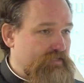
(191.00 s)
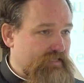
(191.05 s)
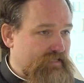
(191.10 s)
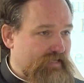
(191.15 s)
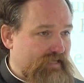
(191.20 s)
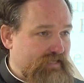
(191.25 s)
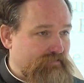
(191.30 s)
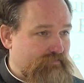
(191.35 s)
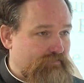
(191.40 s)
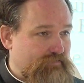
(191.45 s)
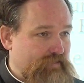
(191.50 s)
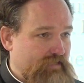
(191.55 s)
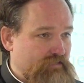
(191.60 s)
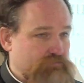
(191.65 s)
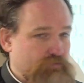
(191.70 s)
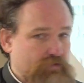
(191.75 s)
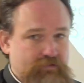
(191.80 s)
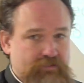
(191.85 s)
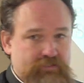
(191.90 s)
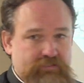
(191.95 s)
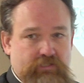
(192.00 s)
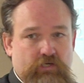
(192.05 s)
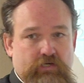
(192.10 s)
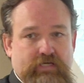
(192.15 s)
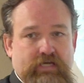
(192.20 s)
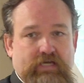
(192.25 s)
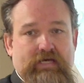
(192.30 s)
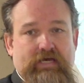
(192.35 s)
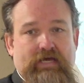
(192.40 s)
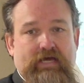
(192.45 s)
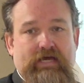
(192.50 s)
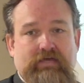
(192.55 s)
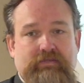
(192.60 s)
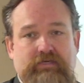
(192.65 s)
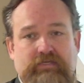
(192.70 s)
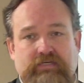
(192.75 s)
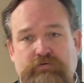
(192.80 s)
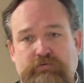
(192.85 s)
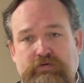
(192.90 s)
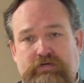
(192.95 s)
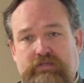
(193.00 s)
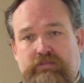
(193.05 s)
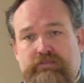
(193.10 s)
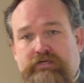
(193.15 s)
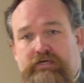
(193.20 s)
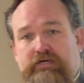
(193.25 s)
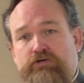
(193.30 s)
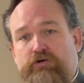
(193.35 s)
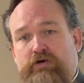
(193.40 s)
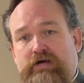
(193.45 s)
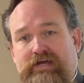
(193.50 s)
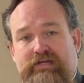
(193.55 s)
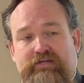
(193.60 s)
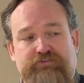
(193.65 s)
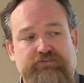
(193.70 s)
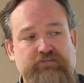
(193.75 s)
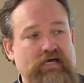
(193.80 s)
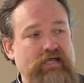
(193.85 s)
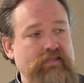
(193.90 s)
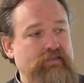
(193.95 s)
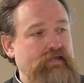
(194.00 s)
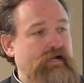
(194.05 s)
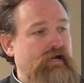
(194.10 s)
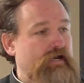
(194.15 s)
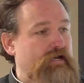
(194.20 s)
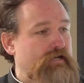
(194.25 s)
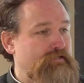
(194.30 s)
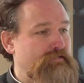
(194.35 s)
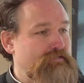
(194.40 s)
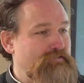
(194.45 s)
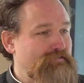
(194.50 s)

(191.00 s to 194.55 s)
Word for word: to the kind of things we were just looking at, and then you read Theodore and it's not there.